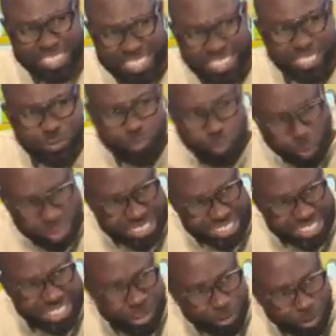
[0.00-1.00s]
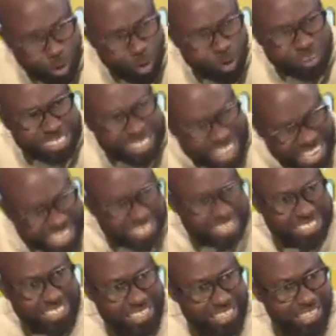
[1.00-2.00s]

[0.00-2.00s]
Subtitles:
this is what the law says.